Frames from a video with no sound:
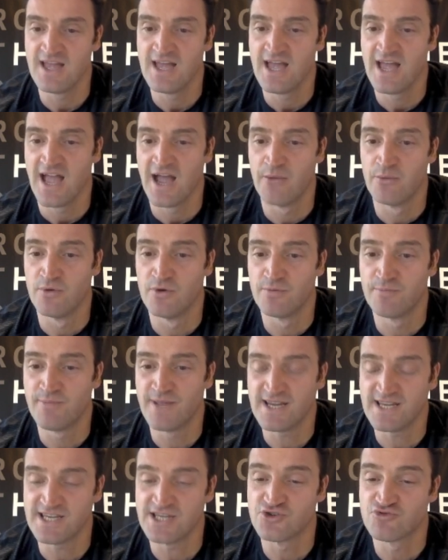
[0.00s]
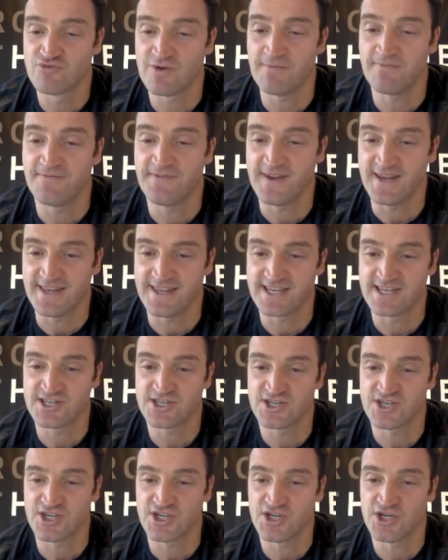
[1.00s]
And we'll basically drip feed
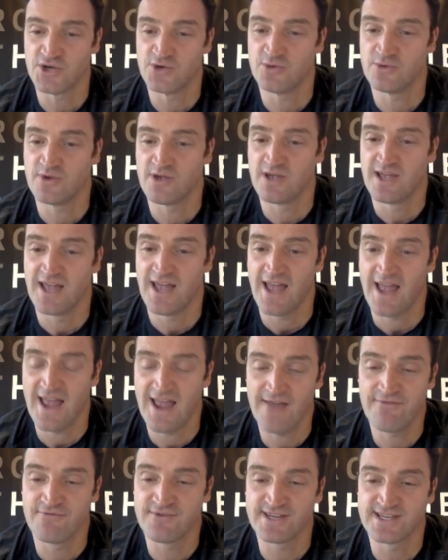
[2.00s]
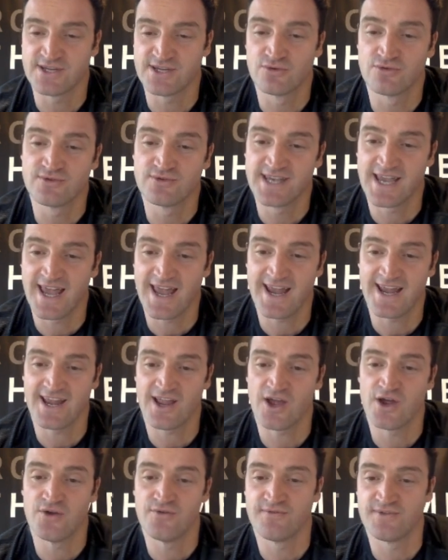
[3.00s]
this to you every single
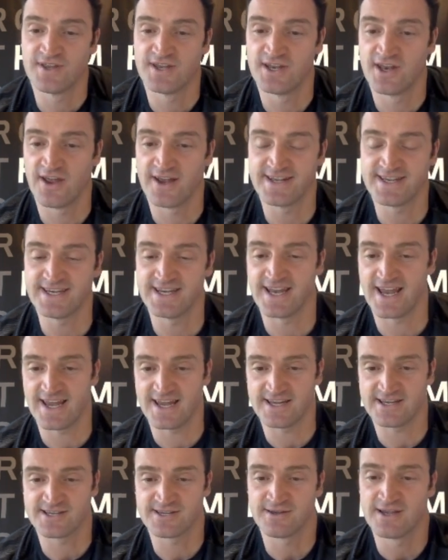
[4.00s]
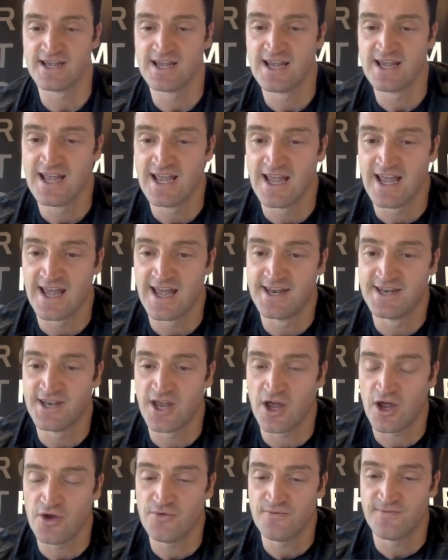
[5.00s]
day over the 90 days. And
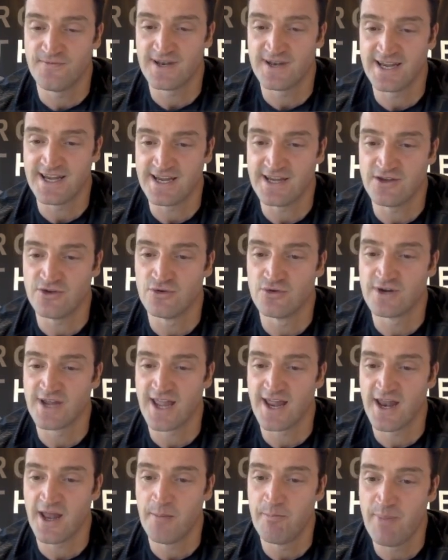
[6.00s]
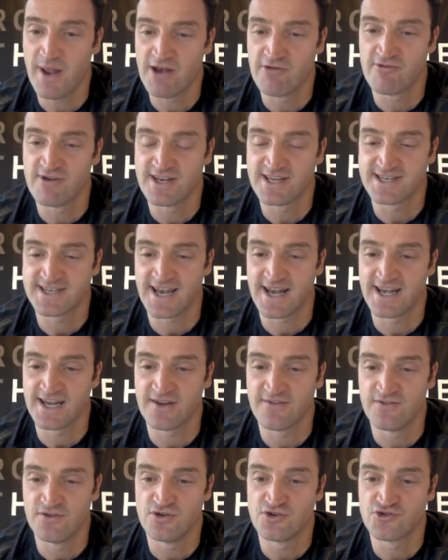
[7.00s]
hopefully you'll get a better understanding
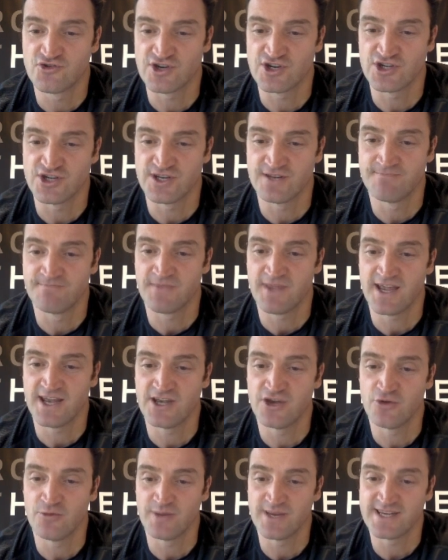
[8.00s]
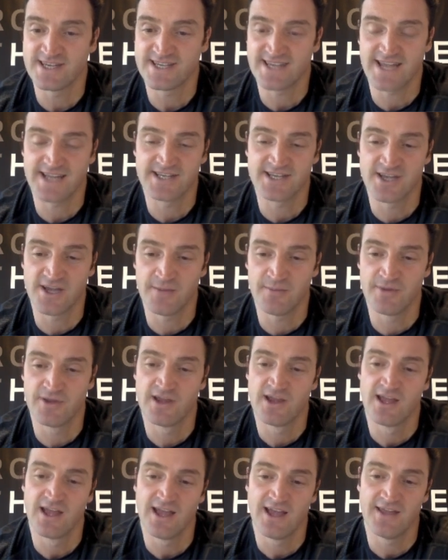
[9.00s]
of your nutrition and you'll be set up
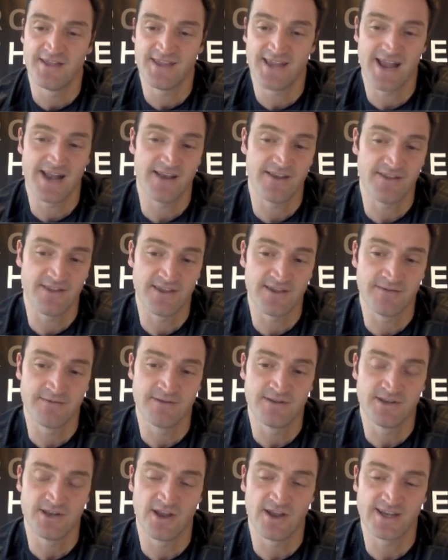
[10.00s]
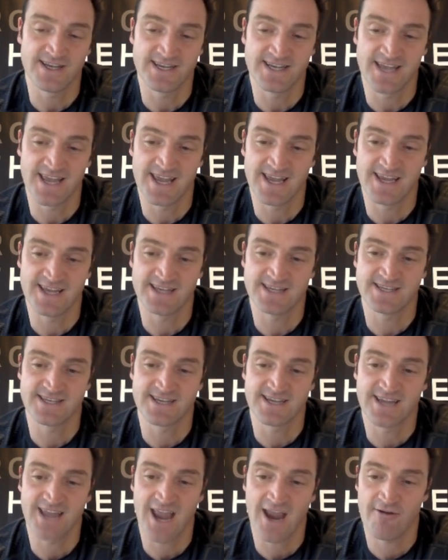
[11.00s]
at the end of the 90 days to
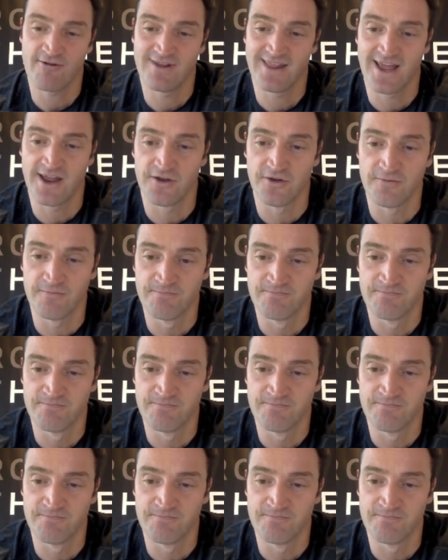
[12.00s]
carry that on.